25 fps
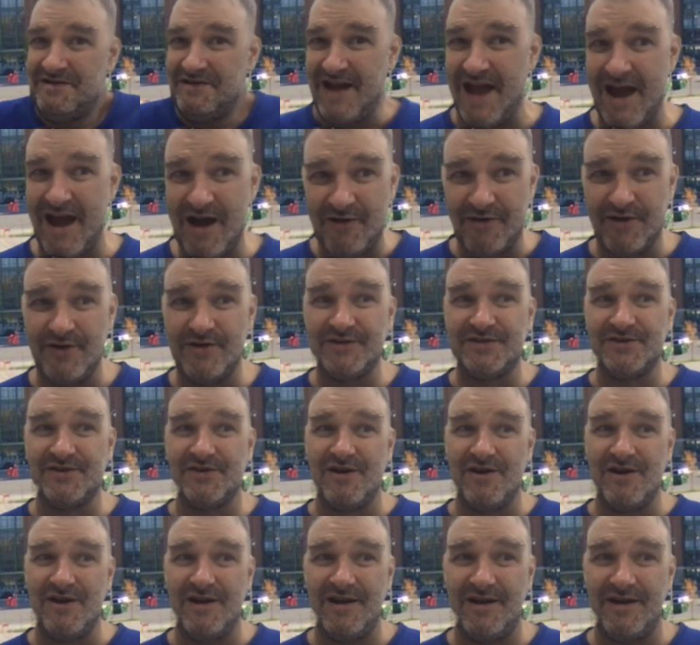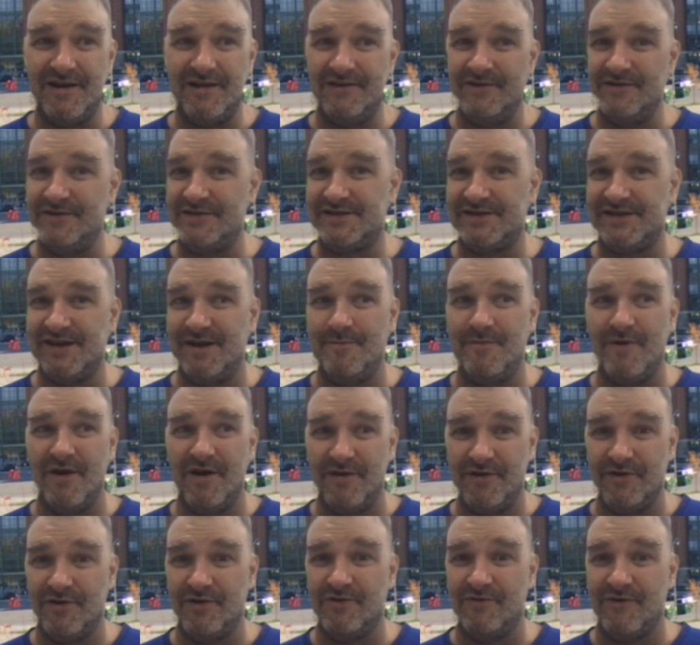now those are gone and there's some
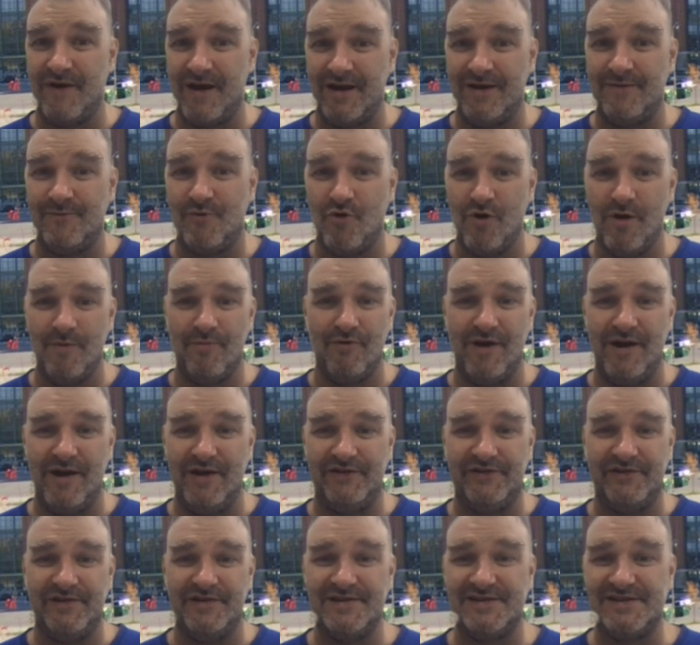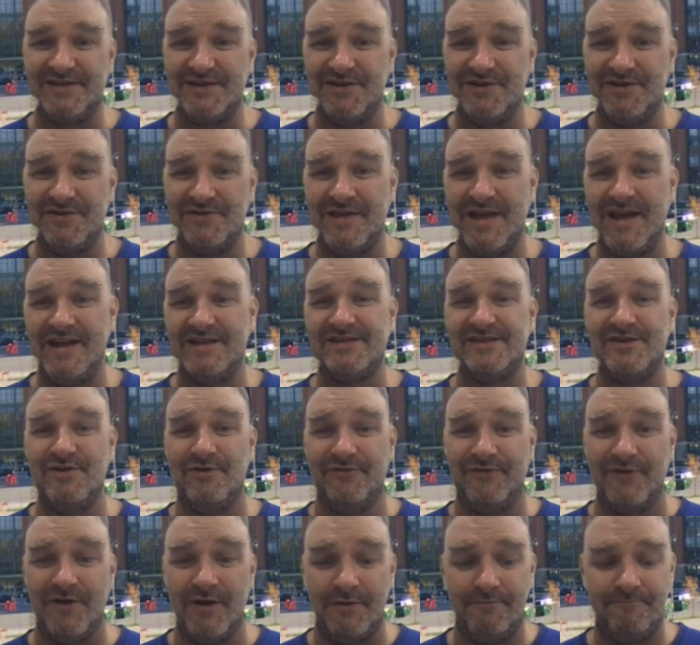other random corporation, so that's no
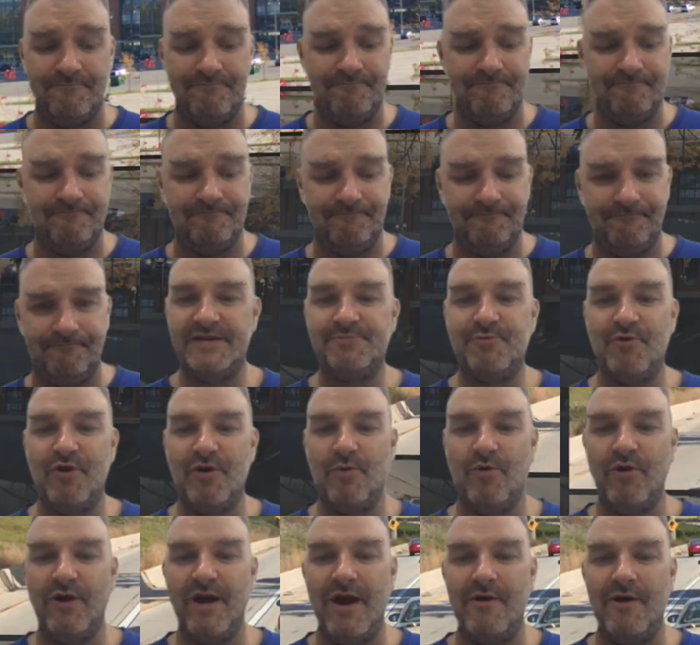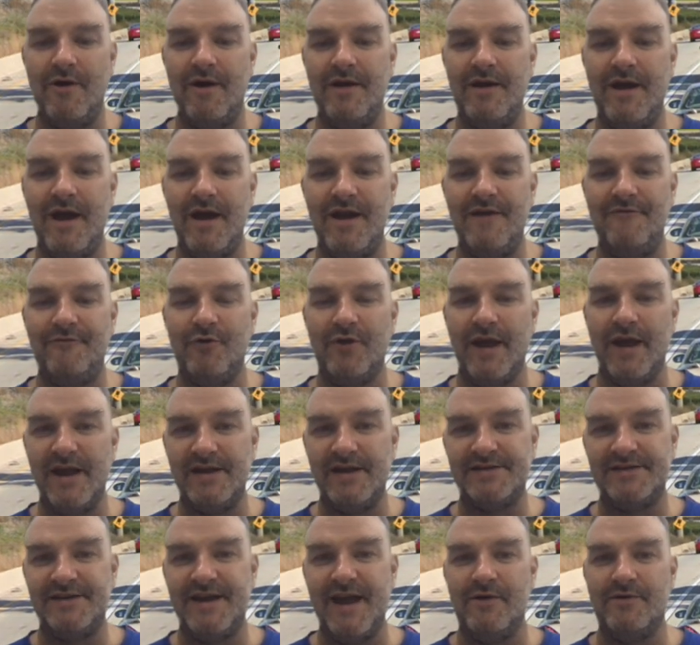fun. At this point, we're now on 94
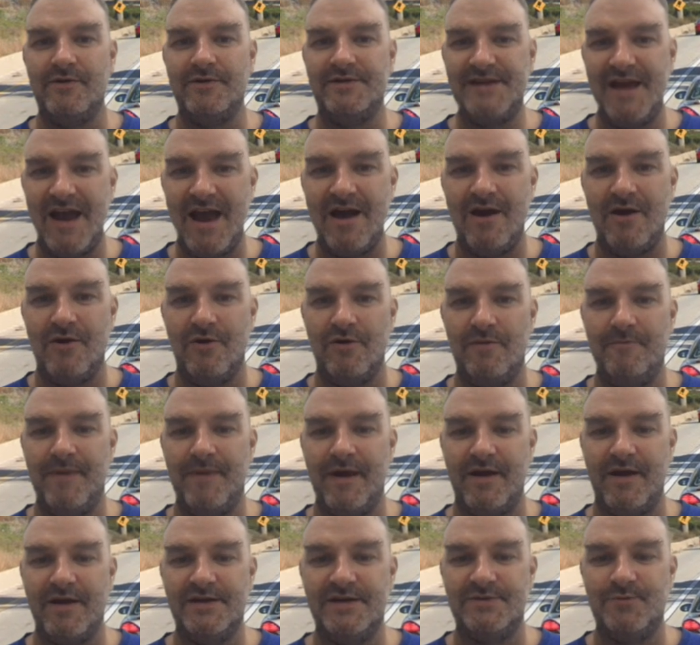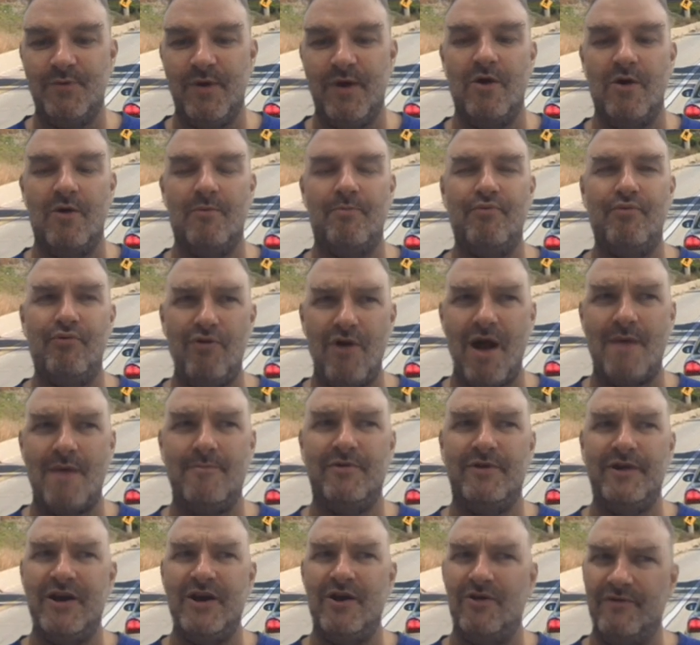East downtown because we are
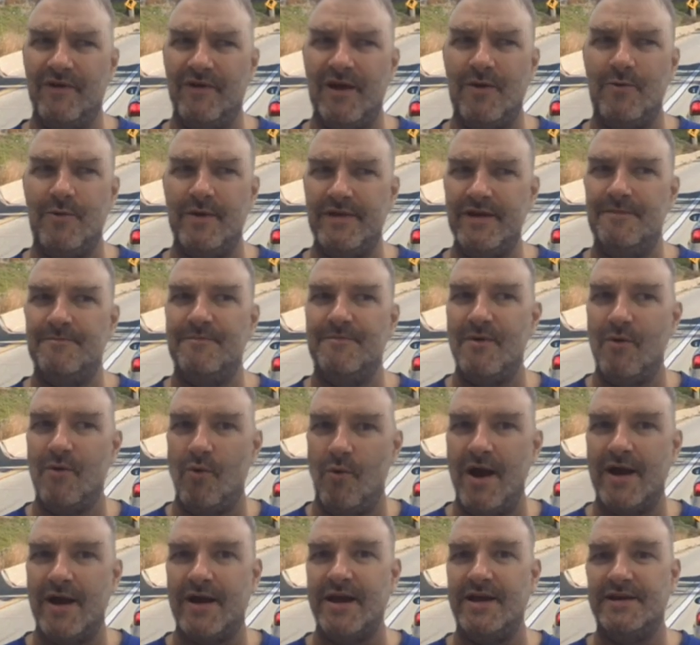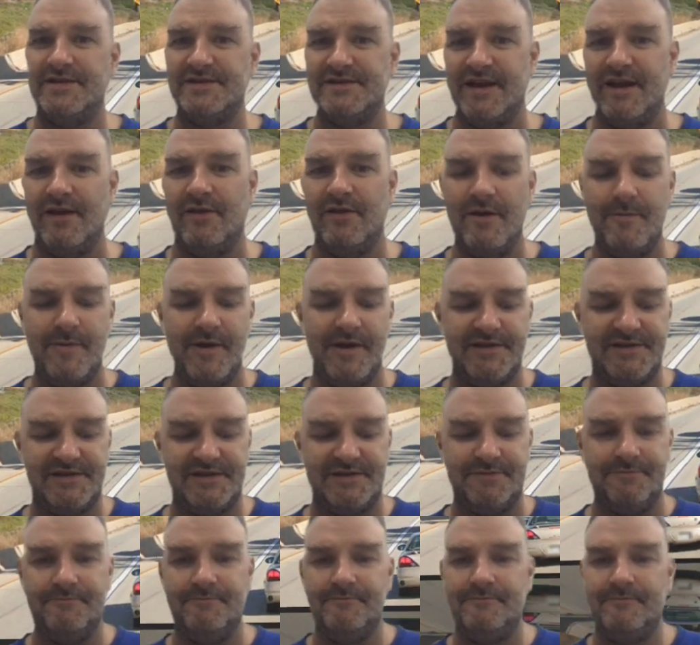probably already within Milwaukee city limits.